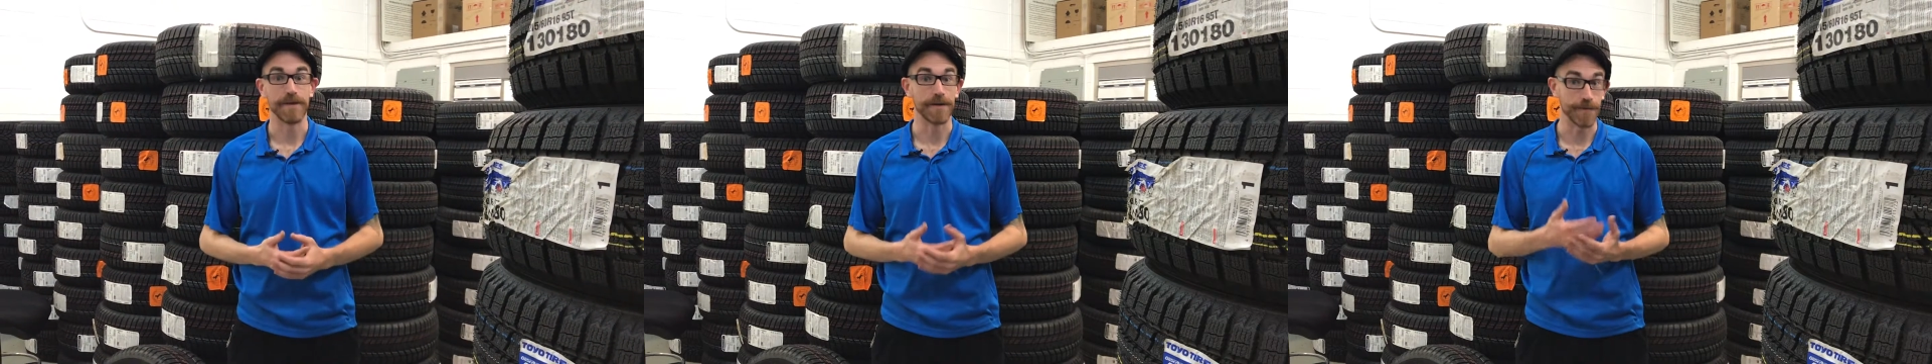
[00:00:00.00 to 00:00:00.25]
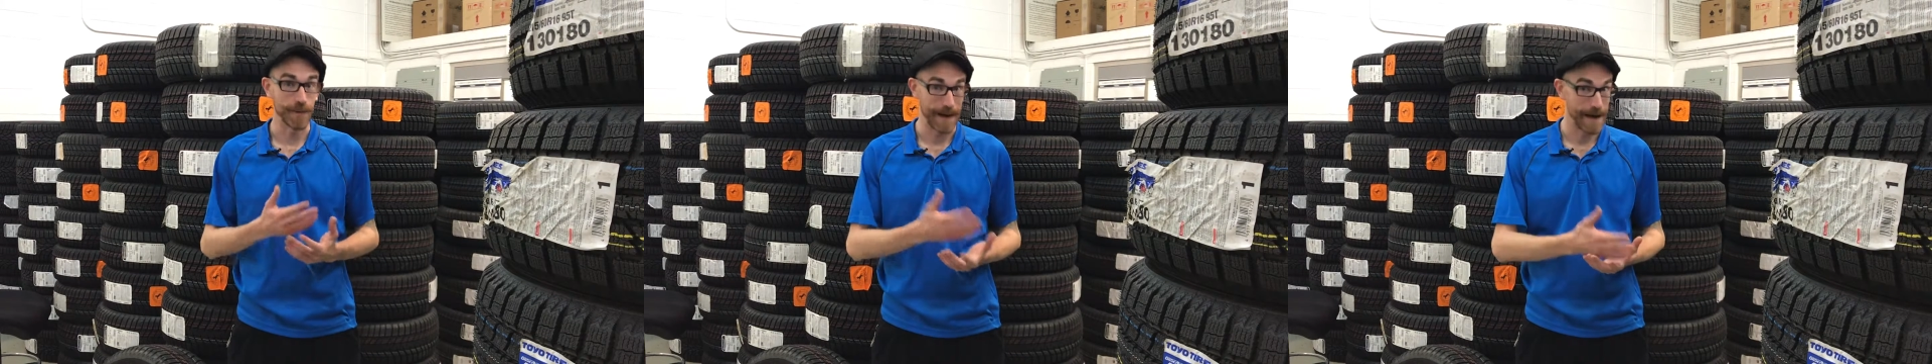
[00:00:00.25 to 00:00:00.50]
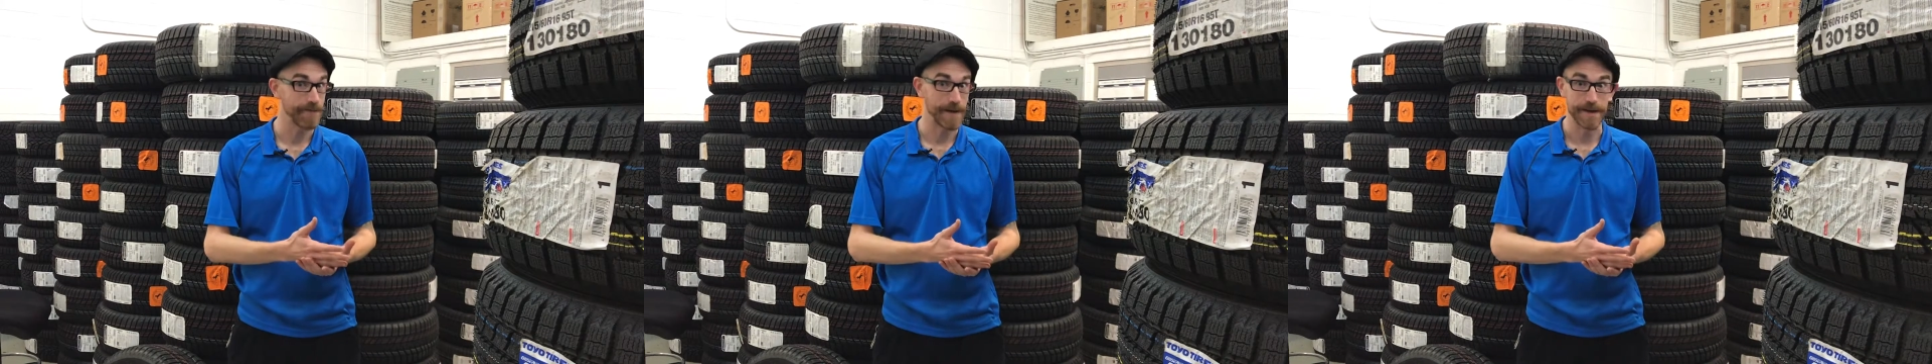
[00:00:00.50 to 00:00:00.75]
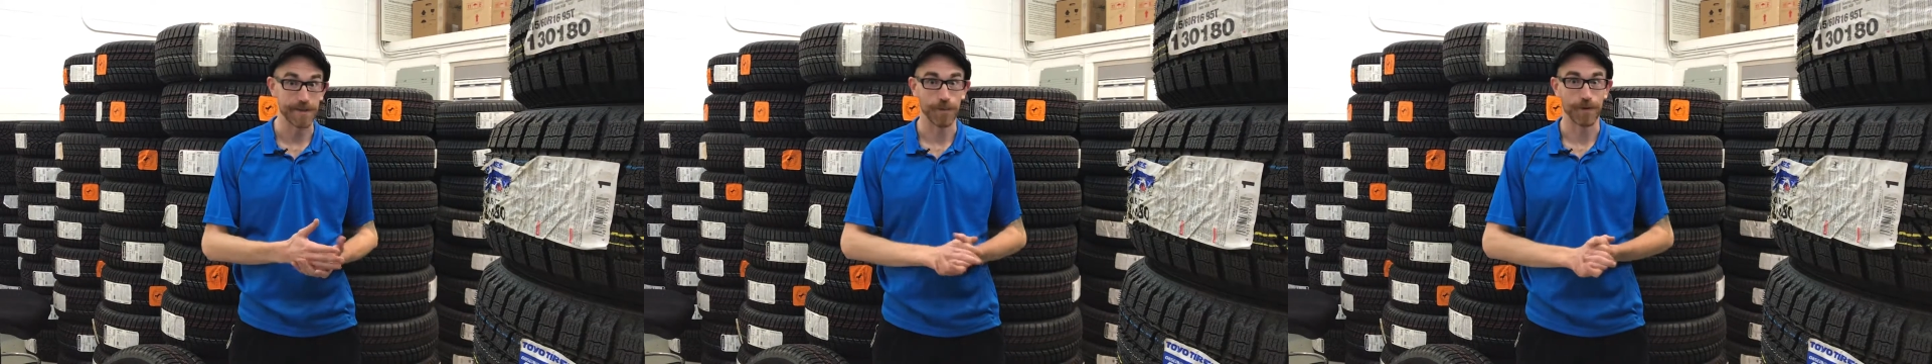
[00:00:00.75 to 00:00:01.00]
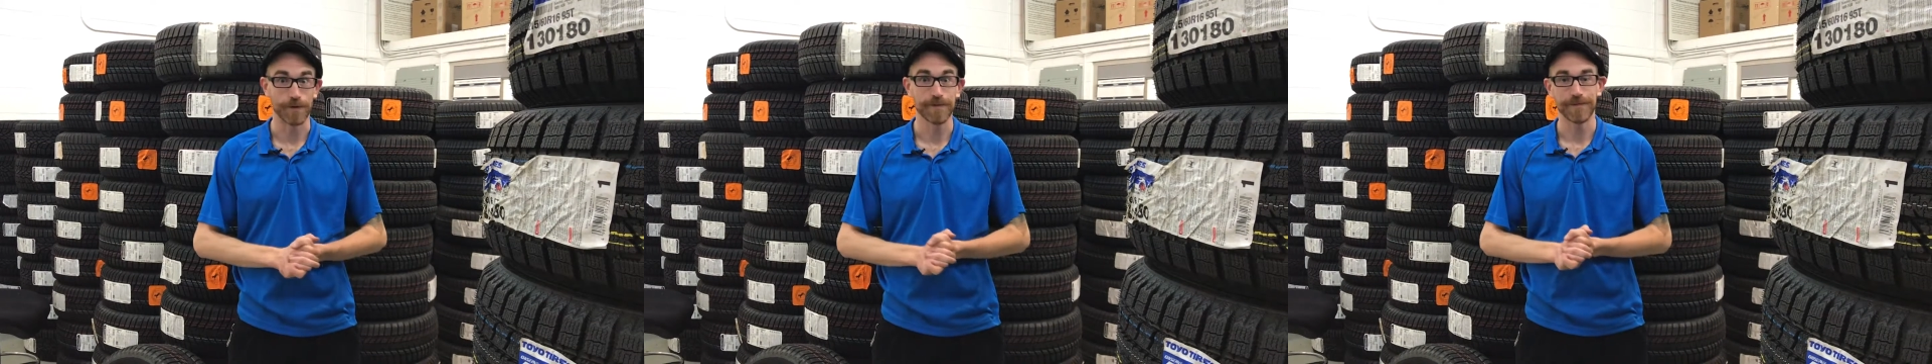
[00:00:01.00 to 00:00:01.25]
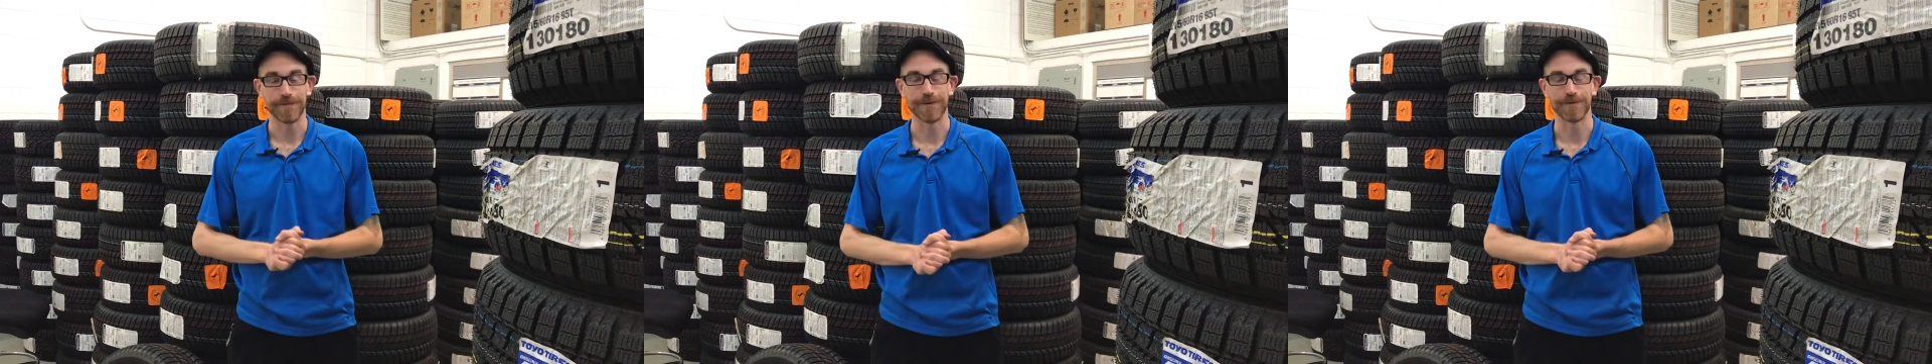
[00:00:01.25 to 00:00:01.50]
If you have any more,
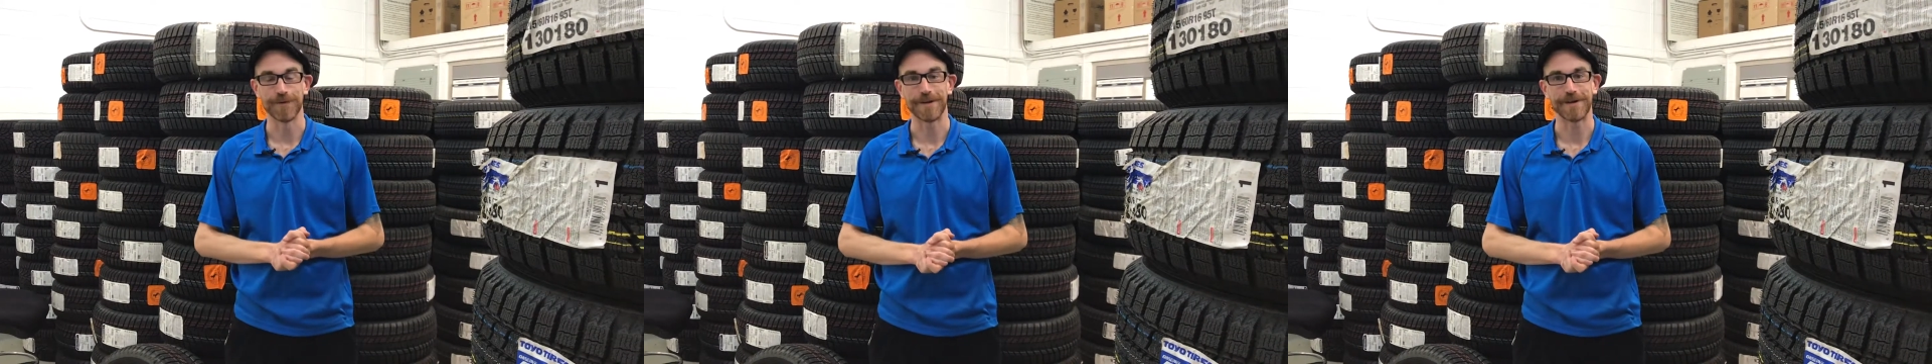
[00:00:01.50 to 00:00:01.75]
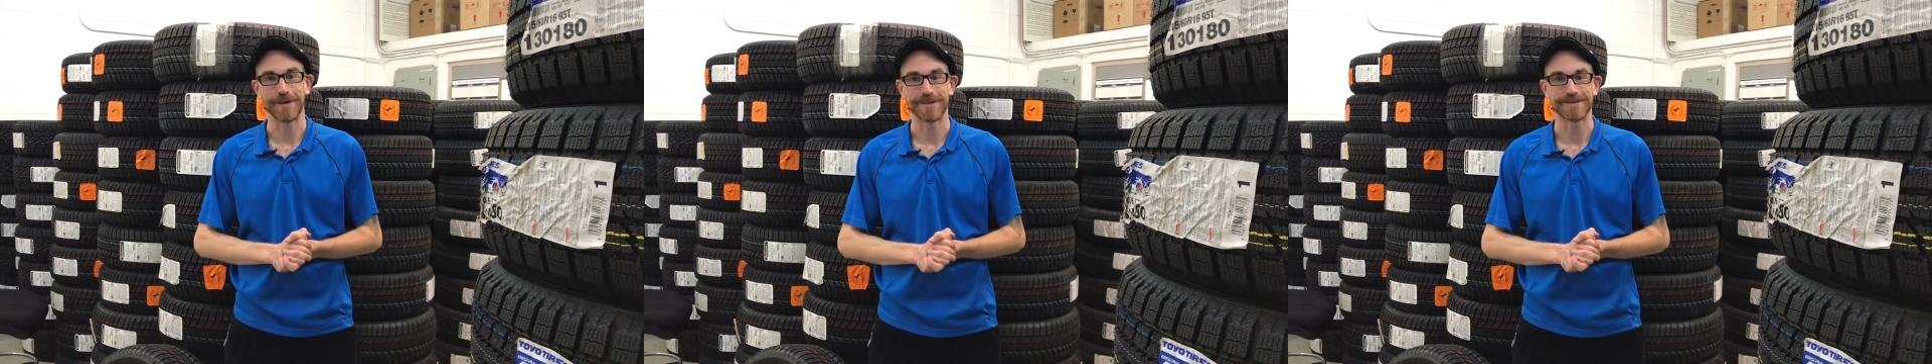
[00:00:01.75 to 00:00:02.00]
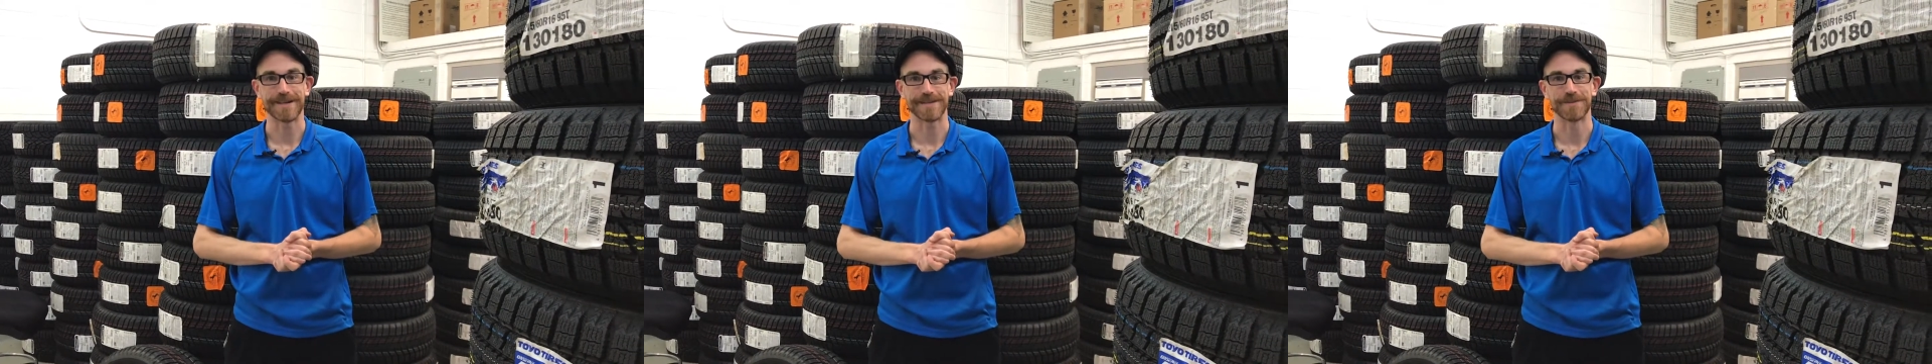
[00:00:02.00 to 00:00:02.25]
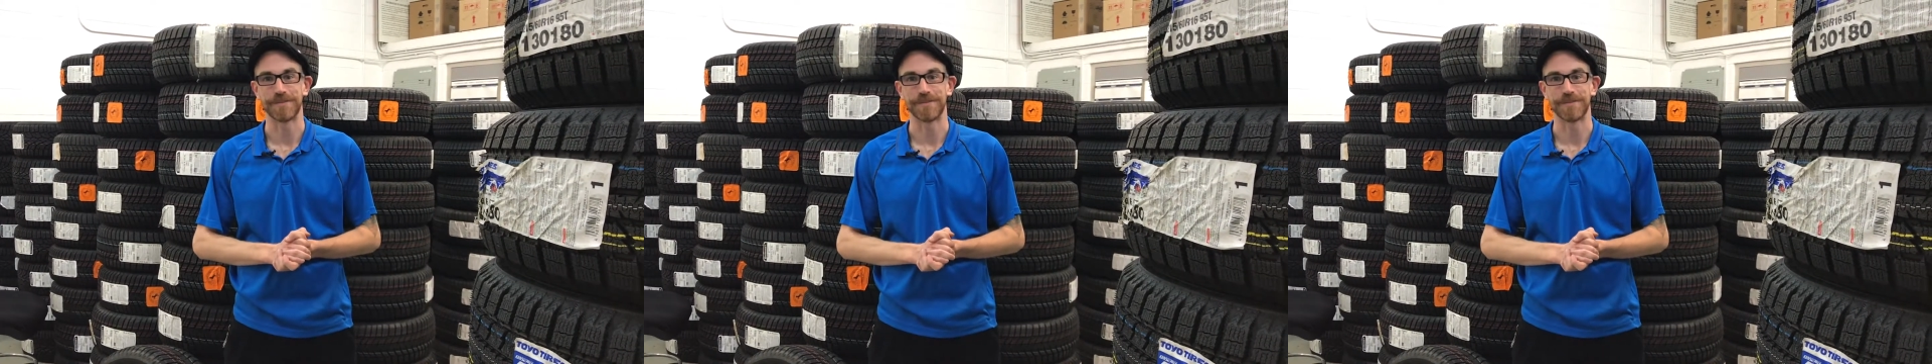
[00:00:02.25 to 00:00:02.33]
feel free to contact